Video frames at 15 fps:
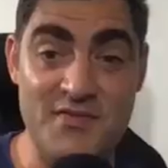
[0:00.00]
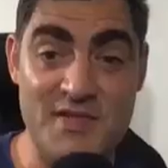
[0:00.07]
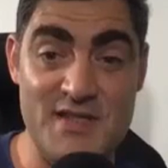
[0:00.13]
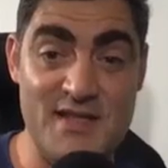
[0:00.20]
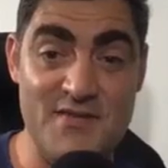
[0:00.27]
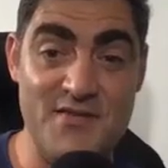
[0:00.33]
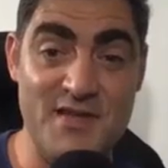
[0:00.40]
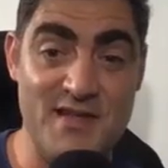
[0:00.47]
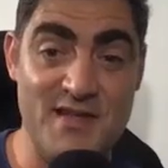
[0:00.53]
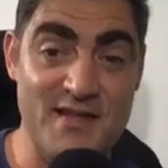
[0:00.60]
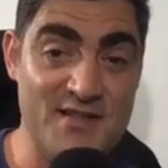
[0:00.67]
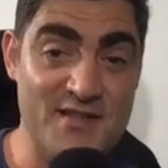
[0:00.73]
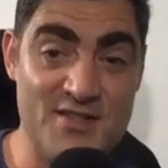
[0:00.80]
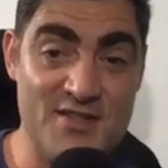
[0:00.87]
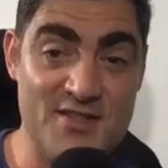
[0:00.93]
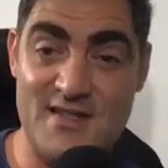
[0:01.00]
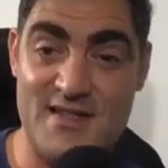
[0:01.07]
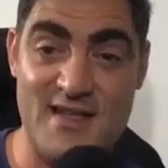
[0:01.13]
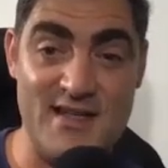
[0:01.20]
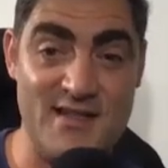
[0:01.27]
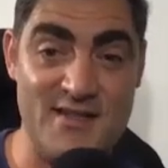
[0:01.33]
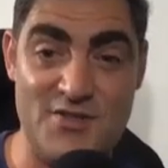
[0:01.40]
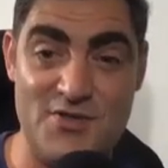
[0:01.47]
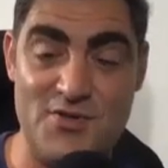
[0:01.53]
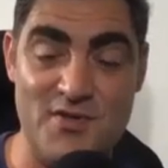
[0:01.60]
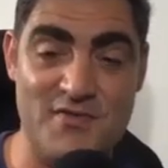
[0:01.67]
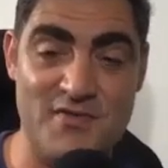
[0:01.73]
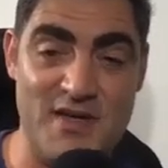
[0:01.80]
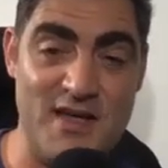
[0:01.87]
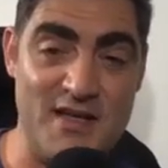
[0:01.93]
if it's everything, just take the store
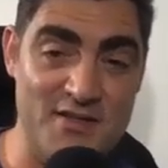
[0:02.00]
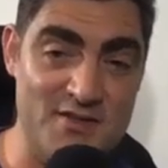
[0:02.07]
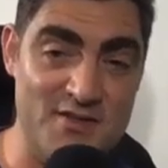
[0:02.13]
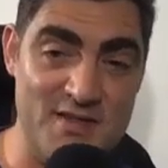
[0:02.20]
of value.